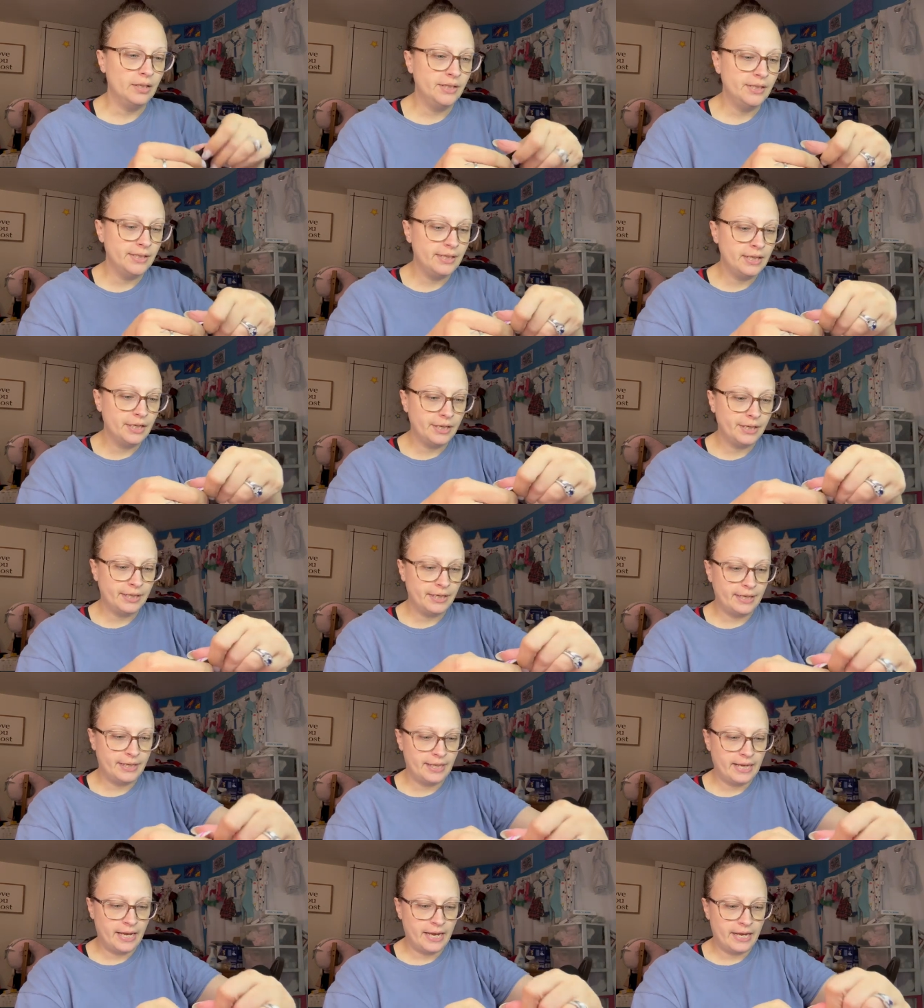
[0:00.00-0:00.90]
sealed
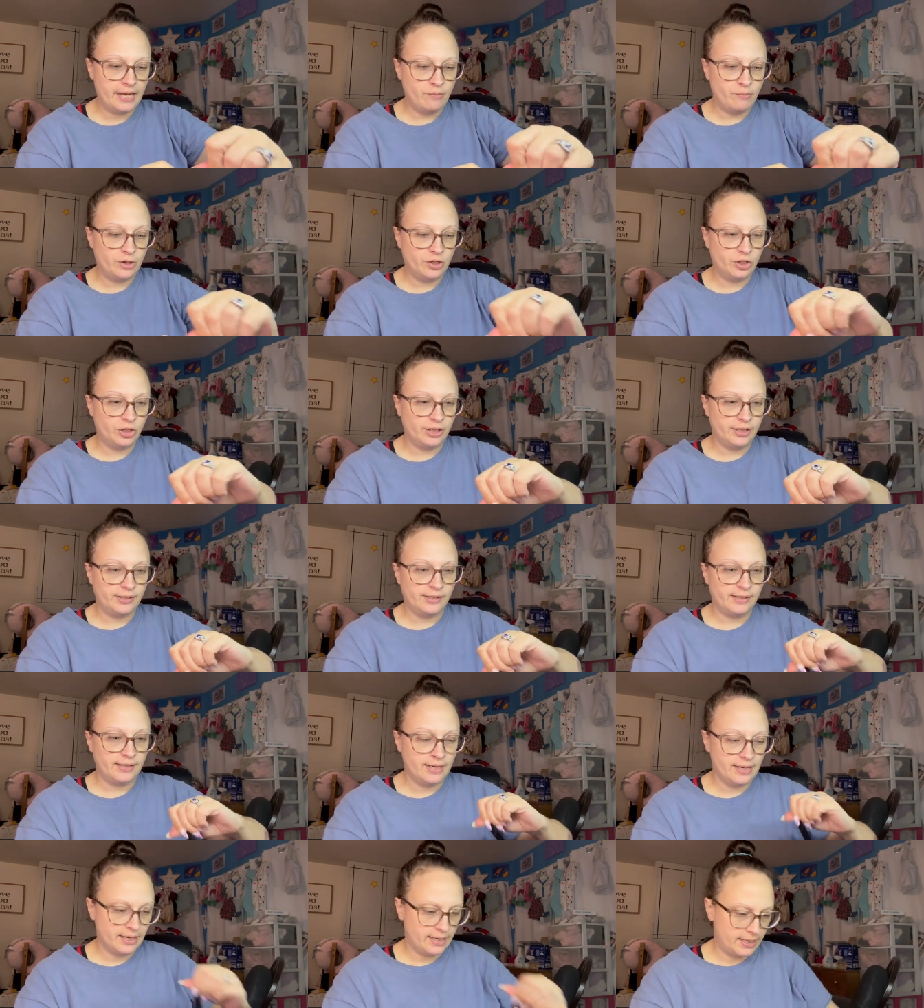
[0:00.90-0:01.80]
thingy, which is
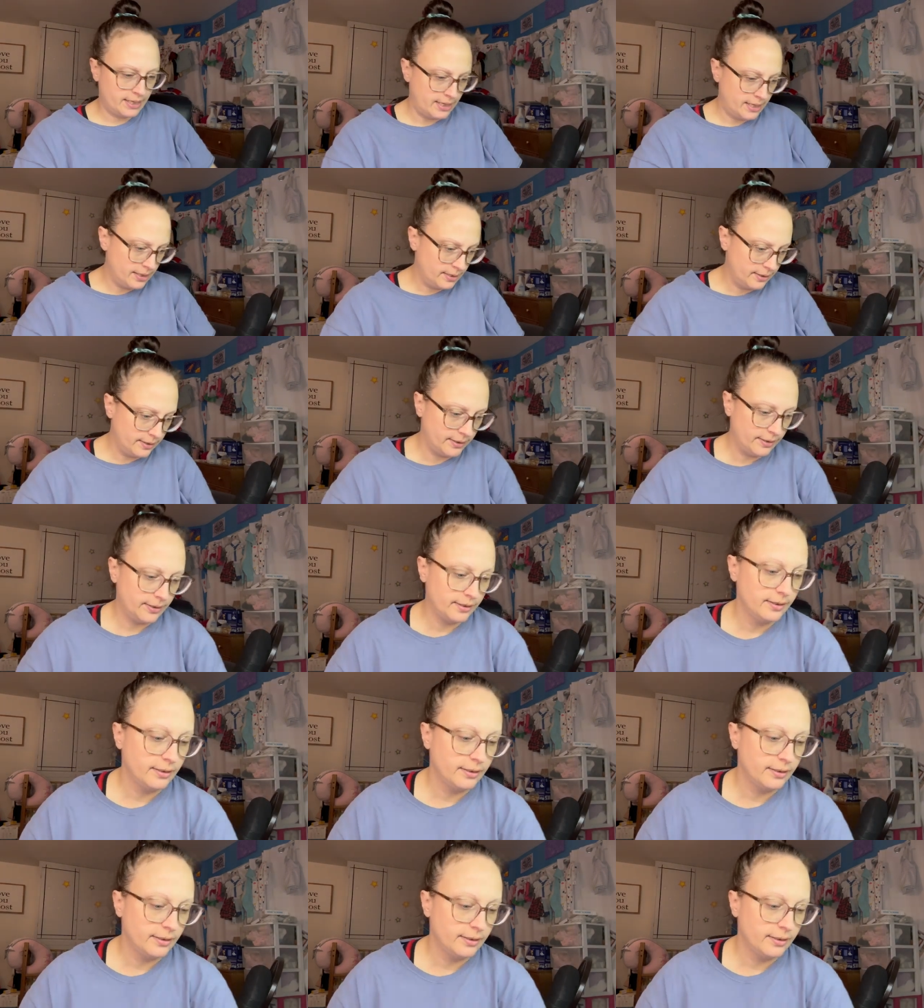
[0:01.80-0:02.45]
nice.